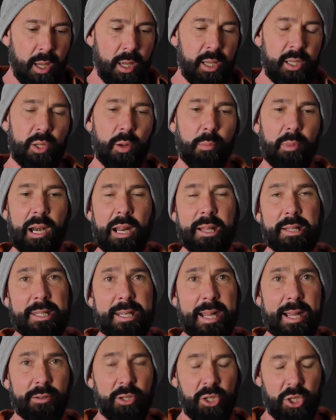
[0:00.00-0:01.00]
stop the lens
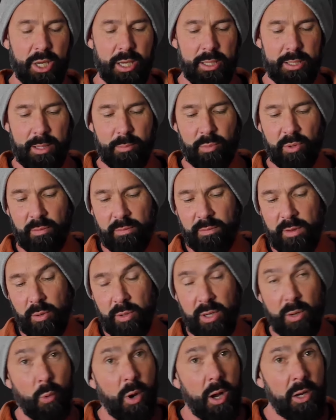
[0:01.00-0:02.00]
down to check depth of field.
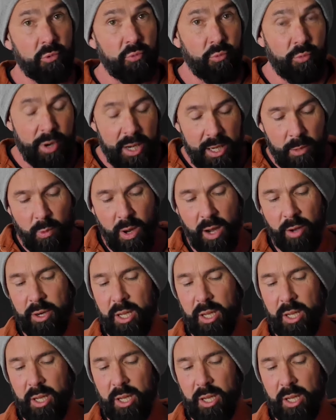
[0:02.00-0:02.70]
And it works really well,